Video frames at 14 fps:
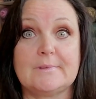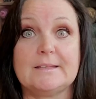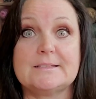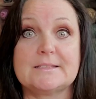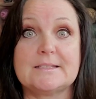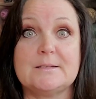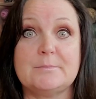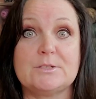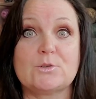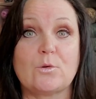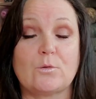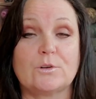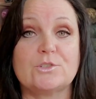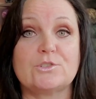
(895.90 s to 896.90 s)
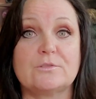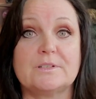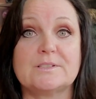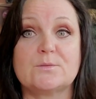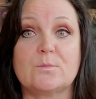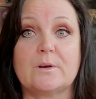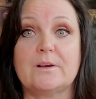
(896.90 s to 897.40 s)
it's going to be
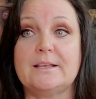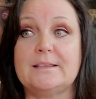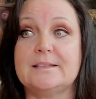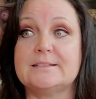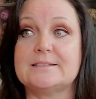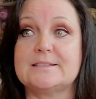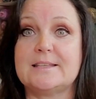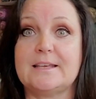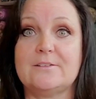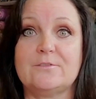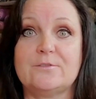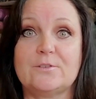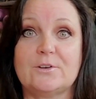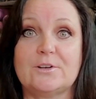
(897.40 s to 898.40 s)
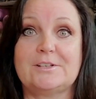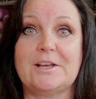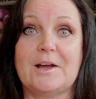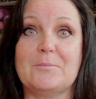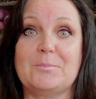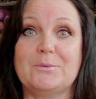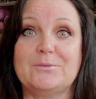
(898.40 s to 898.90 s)
torturous wearing this thing for a
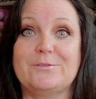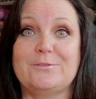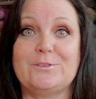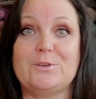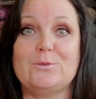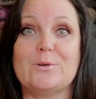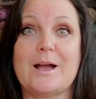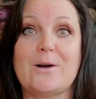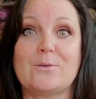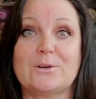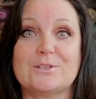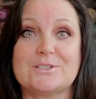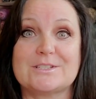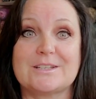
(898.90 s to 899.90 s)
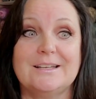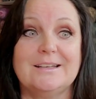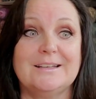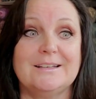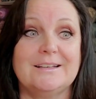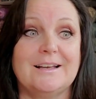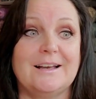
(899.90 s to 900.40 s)
couple, few hours,
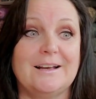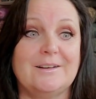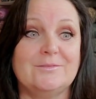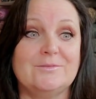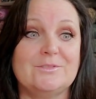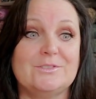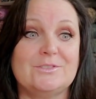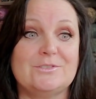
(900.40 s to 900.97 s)
um,